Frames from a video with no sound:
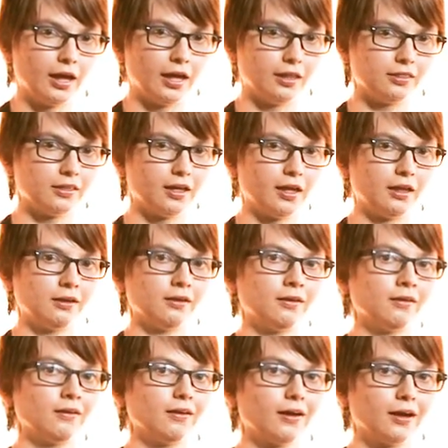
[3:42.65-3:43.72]
And
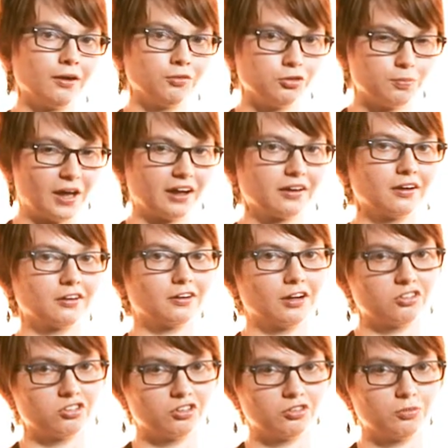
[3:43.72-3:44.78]
then I was back on
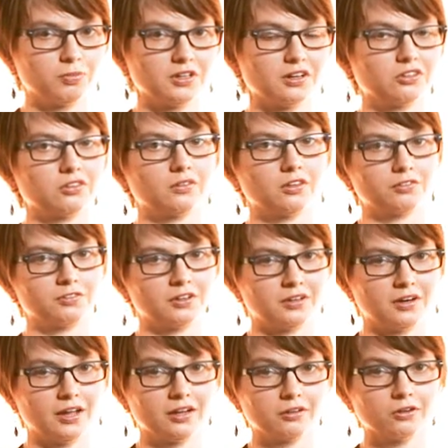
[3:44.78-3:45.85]
crutches because of the foot
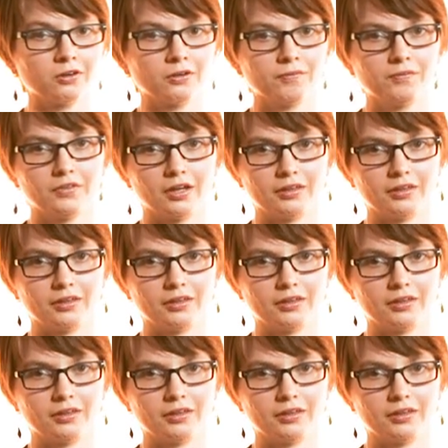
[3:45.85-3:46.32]
and ankle.